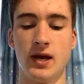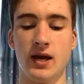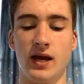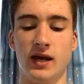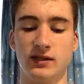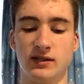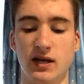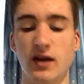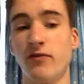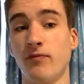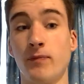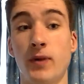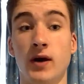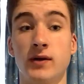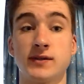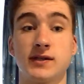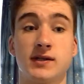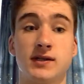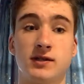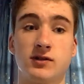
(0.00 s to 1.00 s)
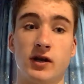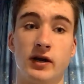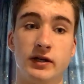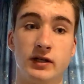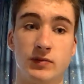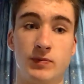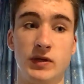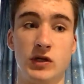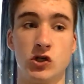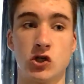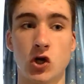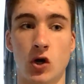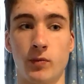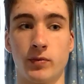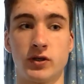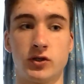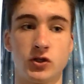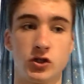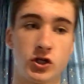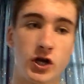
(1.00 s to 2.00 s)
is, if parts are designed to be
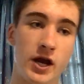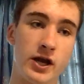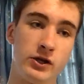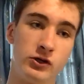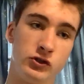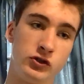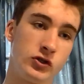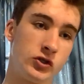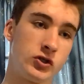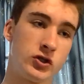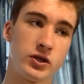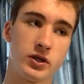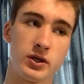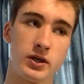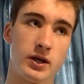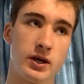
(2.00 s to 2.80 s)
chopped, changed,